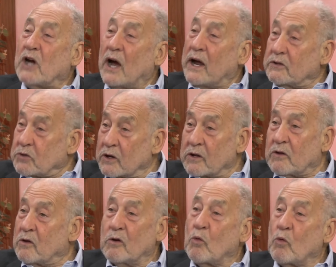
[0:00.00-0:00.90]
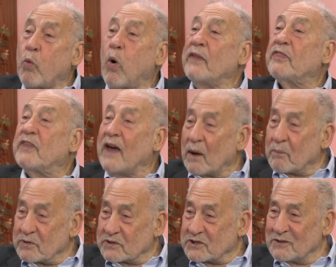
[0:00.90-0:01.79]
China took quite the
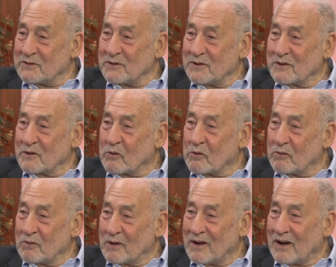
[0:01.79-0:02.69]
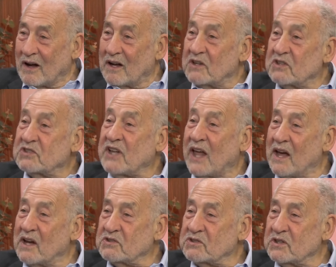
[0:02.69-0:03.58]
opposite
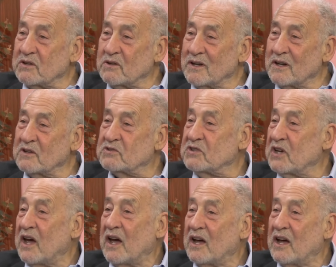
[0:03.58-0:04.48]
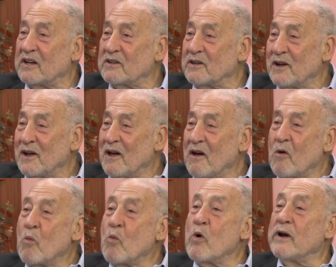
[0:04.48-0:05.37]
stance. It said,
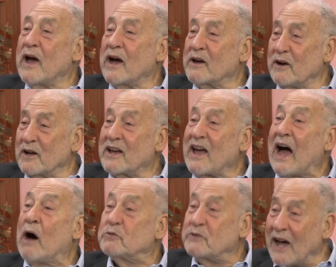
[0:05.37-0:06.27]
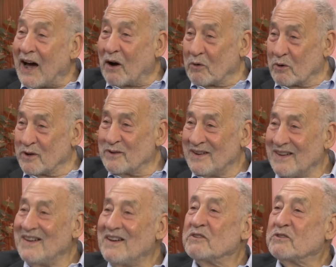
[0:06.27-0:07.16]
we're not going to kowtow
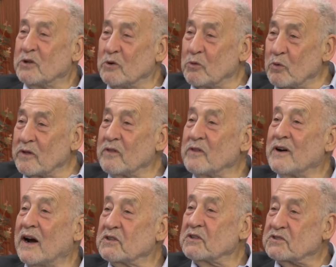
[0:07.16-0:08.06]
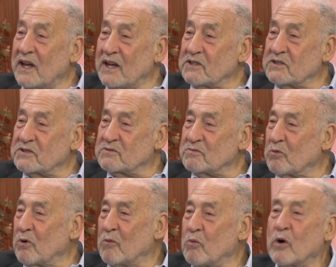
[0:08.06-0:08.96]
to the United States.
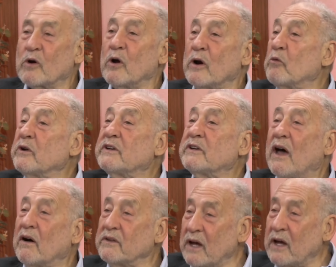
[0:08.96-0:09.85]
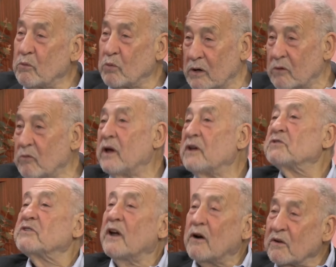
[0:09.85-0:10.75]
We're going to retaliate. We're going to
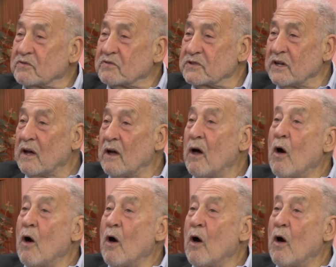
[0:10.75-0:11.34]
raise tariffs.